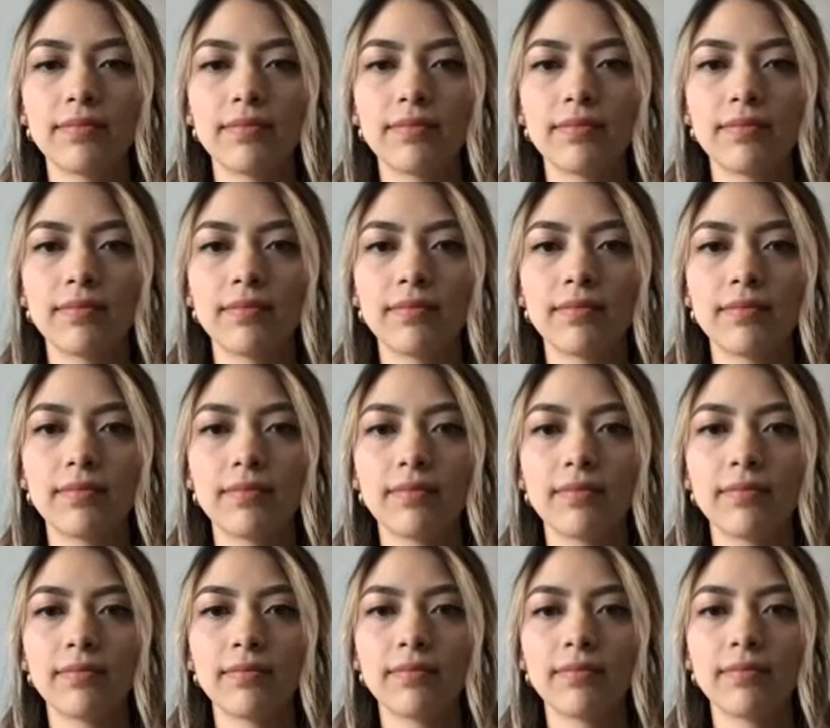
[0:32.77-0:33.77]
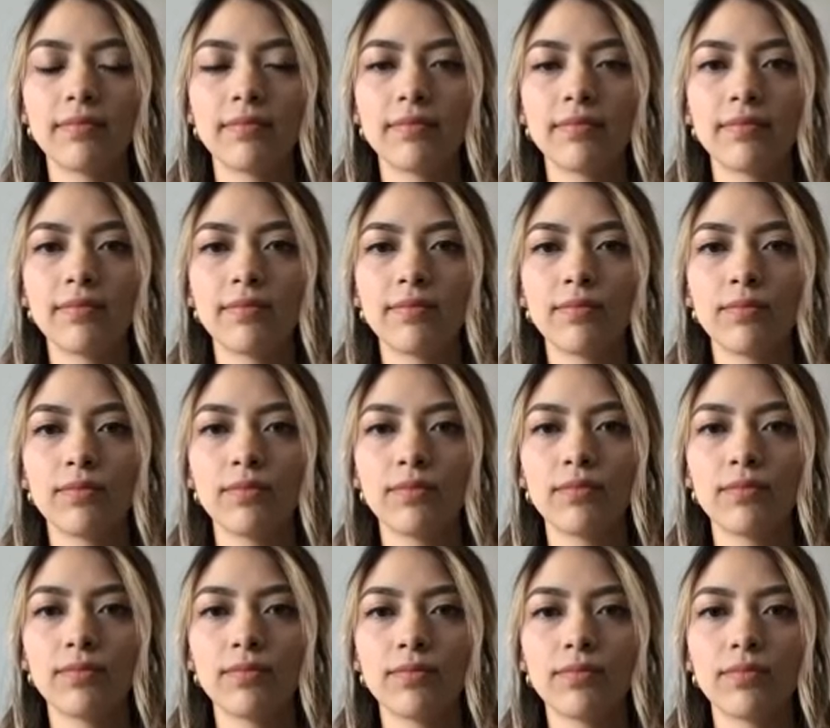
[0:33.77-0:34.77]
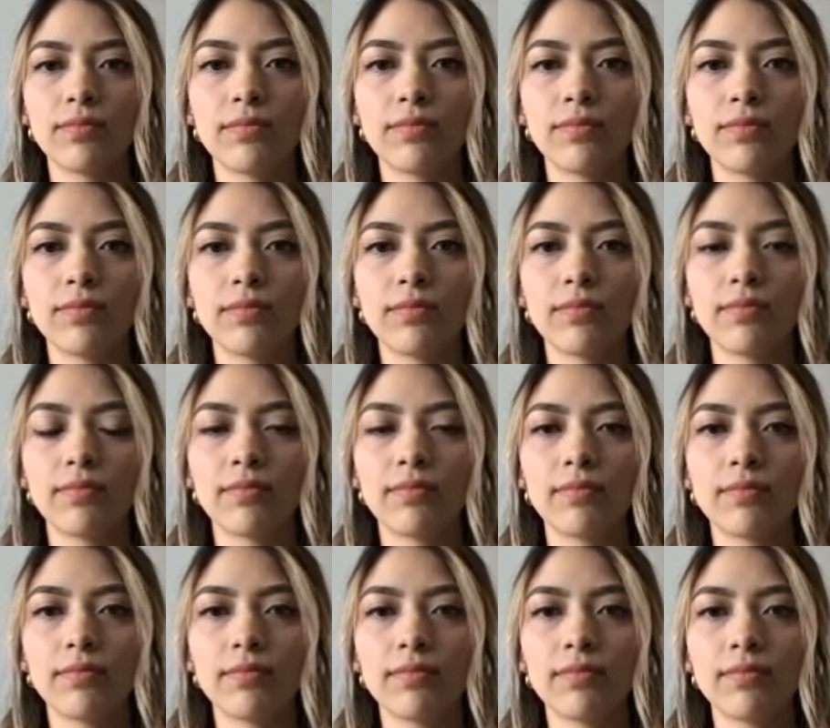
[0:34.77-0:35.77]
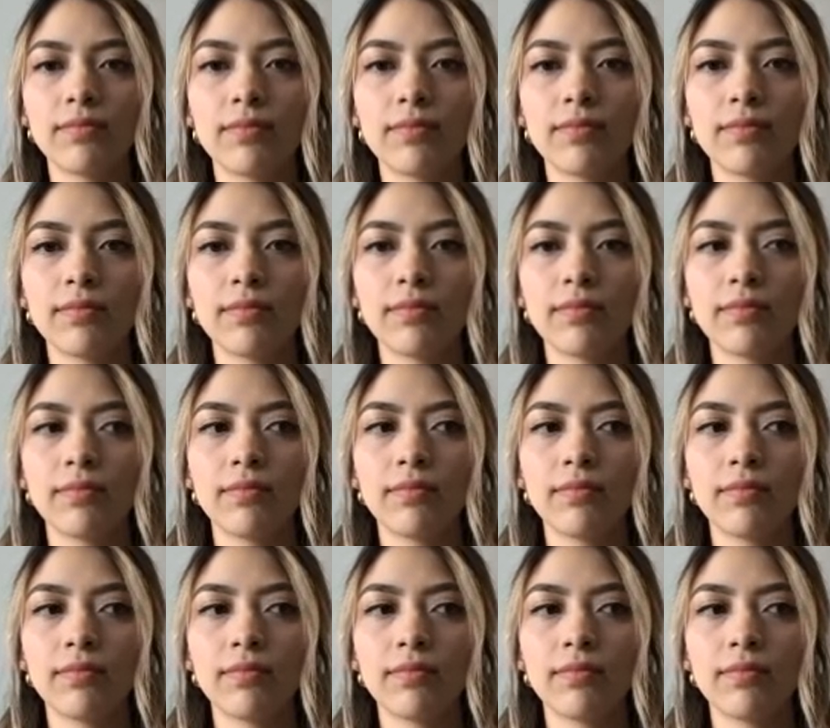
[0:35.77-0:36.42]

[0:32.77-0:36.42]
No words are spoken by the person on screen.